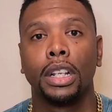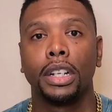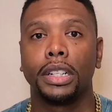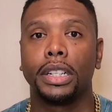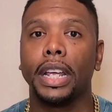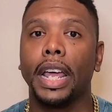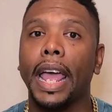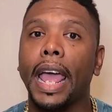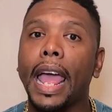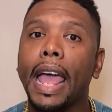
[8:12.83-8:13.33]

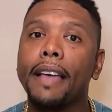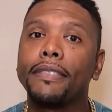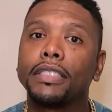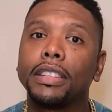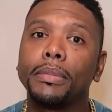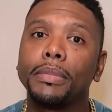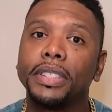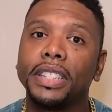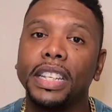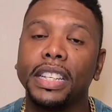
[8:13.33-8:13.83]
to have
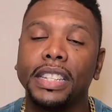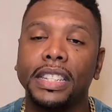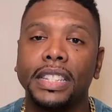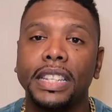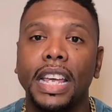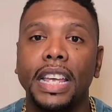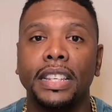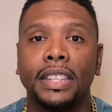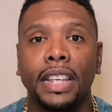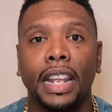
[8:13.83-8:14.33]
some
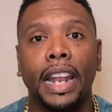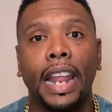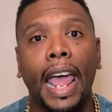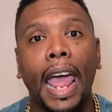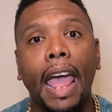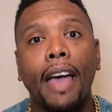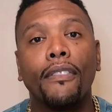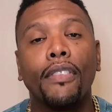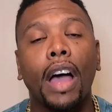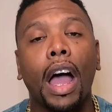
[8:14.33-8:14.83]
success and
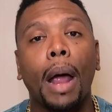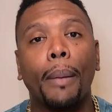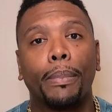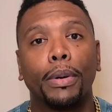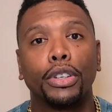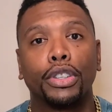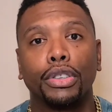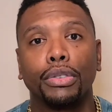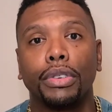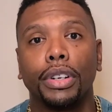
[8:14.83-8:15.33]
have the
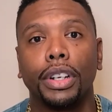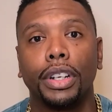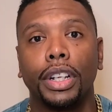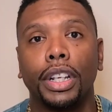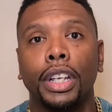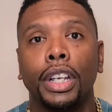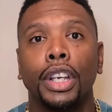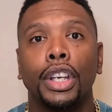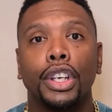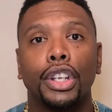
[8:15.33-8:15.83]

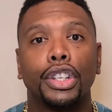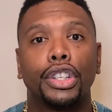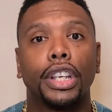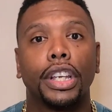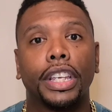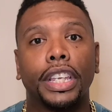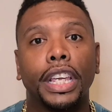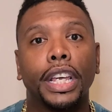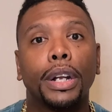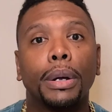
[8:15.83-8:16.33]
opportunity to
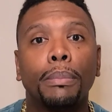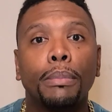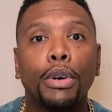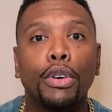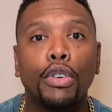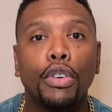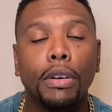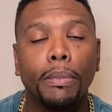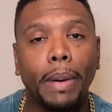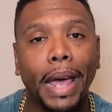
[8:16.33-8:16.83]
get a
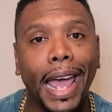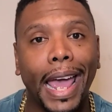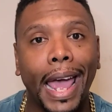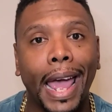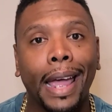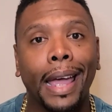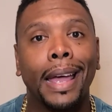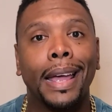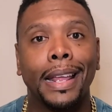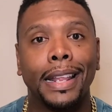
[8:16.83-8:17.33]
moon
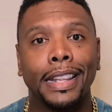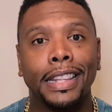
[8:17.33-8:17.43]
bag,